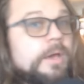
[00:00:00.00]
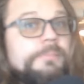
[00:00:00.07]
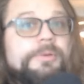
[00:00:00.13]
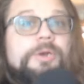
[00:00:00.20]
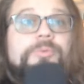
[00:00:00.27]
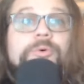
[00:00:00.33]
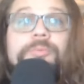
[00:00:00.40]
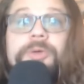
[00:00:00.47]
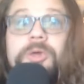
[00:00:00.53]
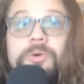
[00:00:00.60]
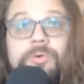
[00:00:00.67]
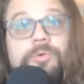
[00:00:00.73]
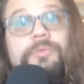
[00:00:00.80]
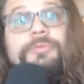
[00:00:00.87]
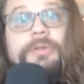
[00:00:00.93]
But it will be
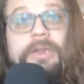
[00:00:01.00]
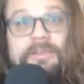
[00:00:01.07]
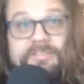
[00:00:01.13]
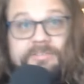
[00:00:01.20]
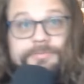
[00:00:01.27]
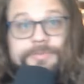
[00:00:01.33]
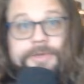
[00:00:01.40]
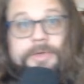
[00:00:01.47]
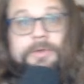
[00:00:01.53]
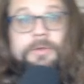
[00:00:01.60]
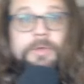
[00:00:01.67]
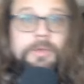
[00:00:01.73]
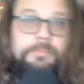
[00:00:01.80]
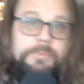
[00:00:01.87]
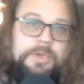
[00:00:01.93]
cool philosophy,
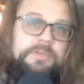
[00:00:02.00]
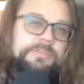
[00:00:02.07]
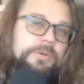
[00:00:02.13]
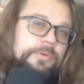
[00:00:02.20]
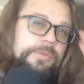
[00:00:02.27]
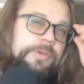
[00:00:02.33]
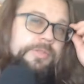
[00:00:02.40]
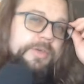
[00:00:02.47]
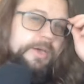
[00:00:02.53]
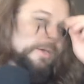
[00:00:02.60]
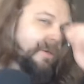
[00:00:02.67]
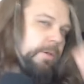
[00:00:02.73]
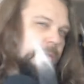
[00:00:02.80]
because only the